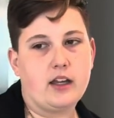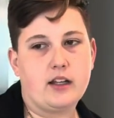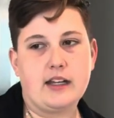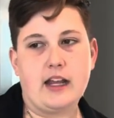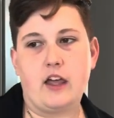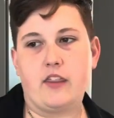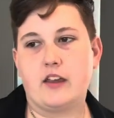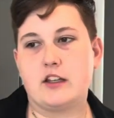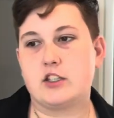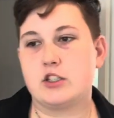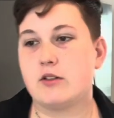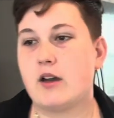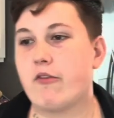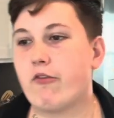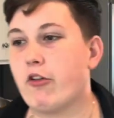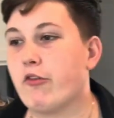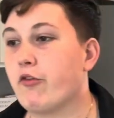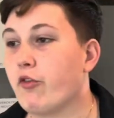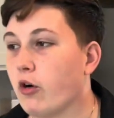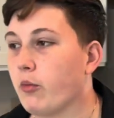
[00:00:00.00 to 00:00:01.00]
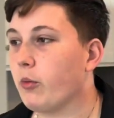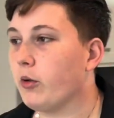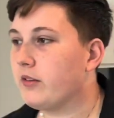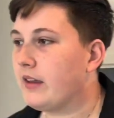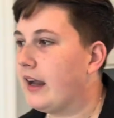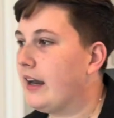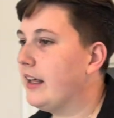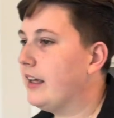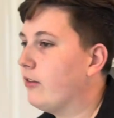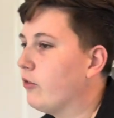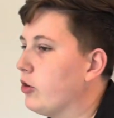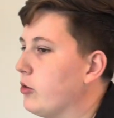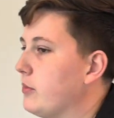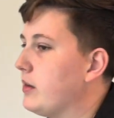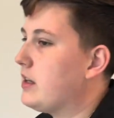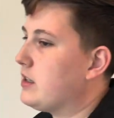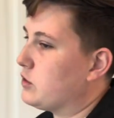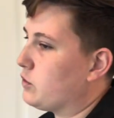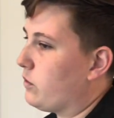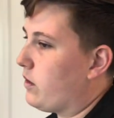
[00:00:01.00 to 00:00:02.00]
Now they do have a formal dining room
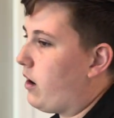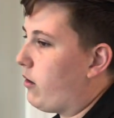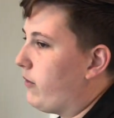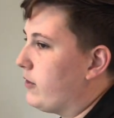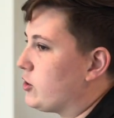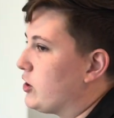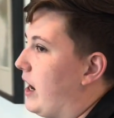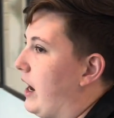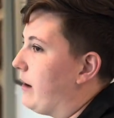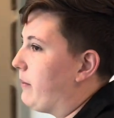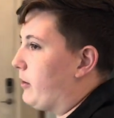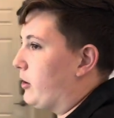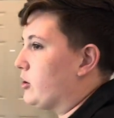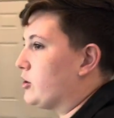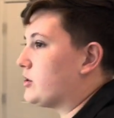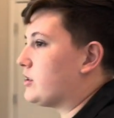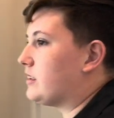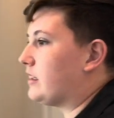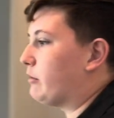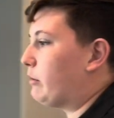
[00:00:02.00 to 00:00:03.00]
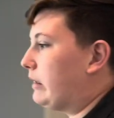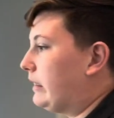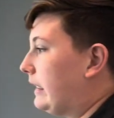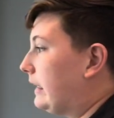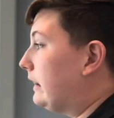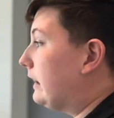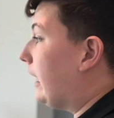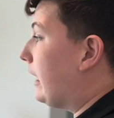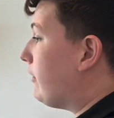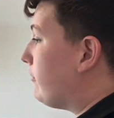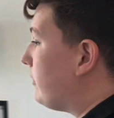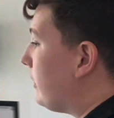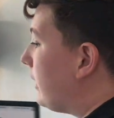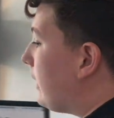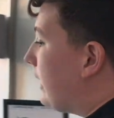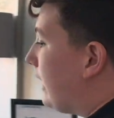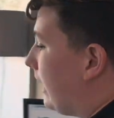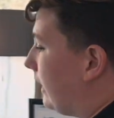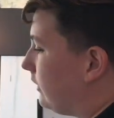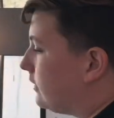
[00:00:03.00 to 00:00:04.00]
as well, which I personally really love,
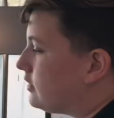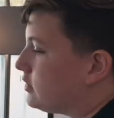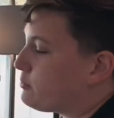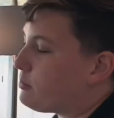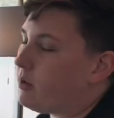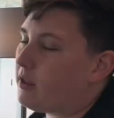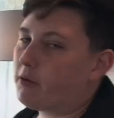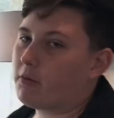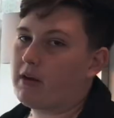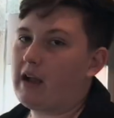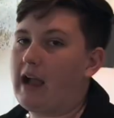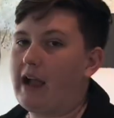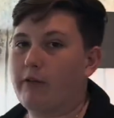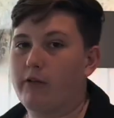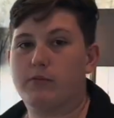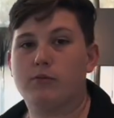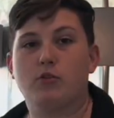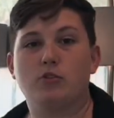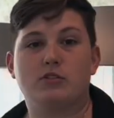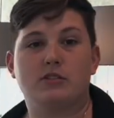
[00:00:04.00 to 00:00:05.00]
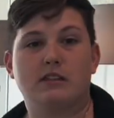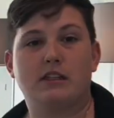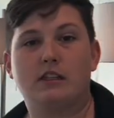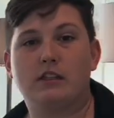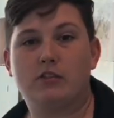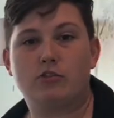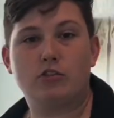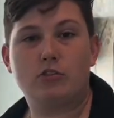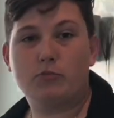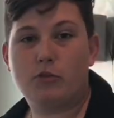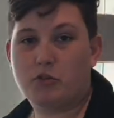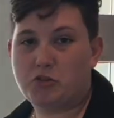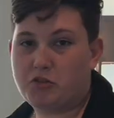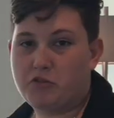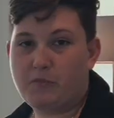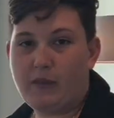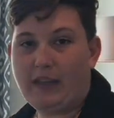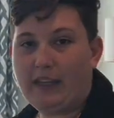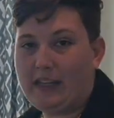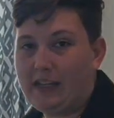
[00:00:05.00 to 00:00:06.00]
and this is probably where I would mostly do most of
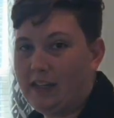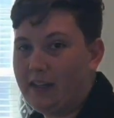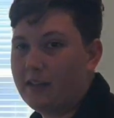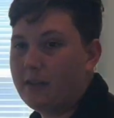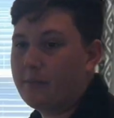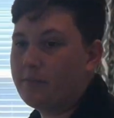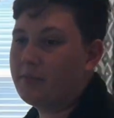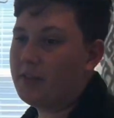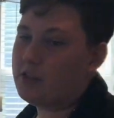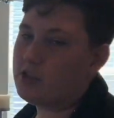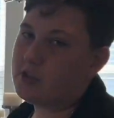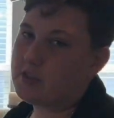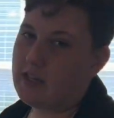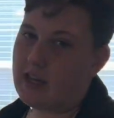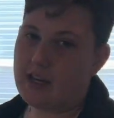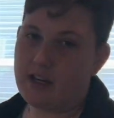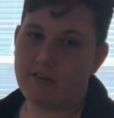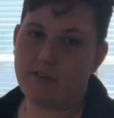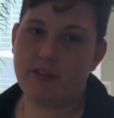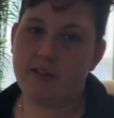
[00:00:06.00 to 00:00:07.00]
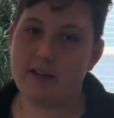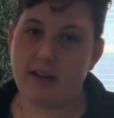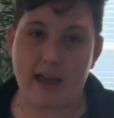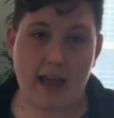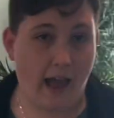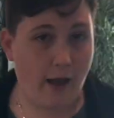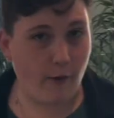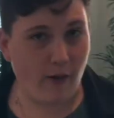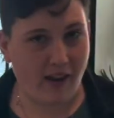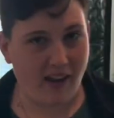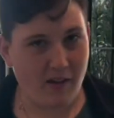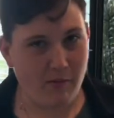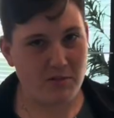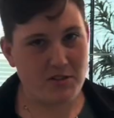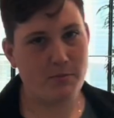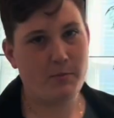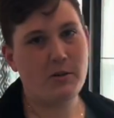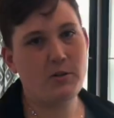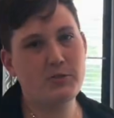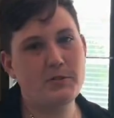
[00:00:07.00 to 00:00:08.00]
my eating. That's just kind of how I am as a
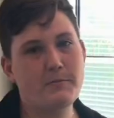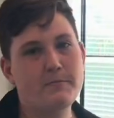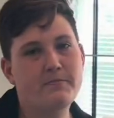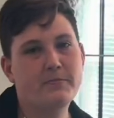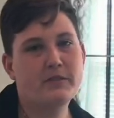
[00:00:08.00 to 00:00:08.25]
person.